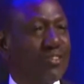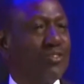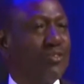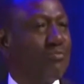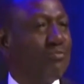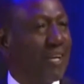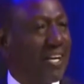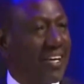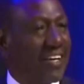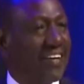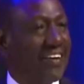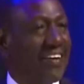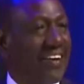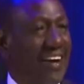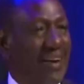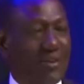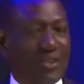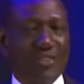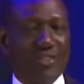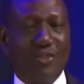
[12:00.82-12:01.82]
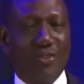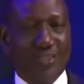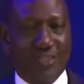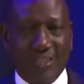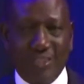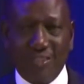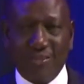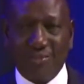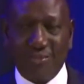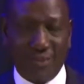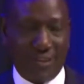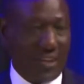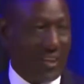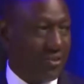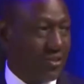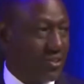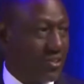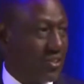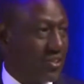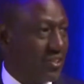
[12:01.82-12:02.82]
to make our choices
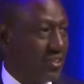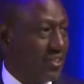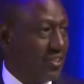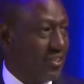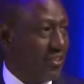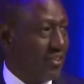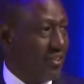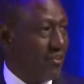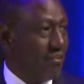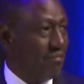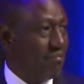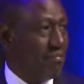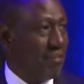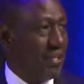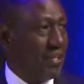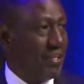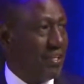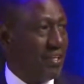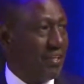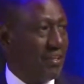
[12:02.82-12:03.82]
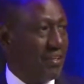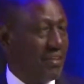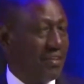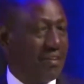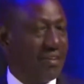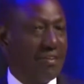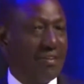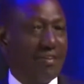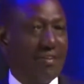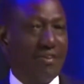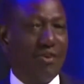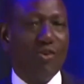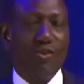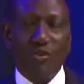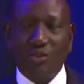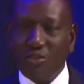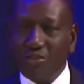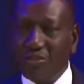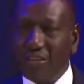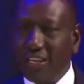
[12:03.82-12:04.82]
without being
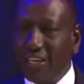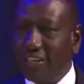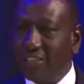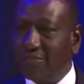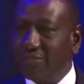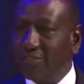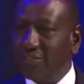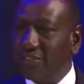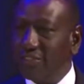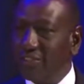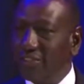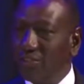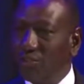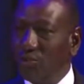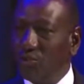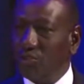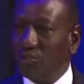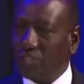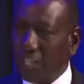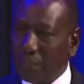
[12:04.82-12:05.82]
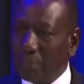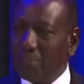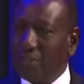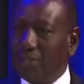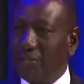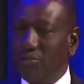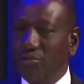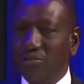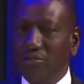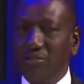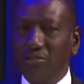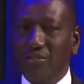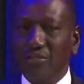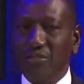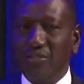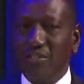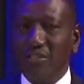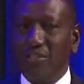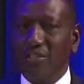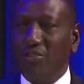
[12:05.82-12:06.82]
choreographed or chaperoned
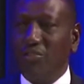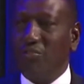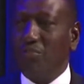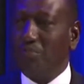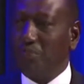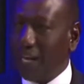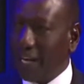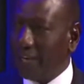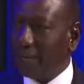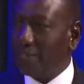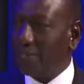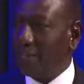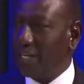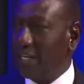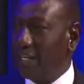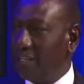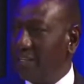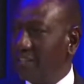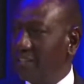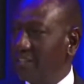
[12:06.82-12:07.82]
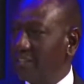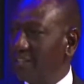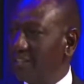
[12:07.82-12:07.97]
or blackmailed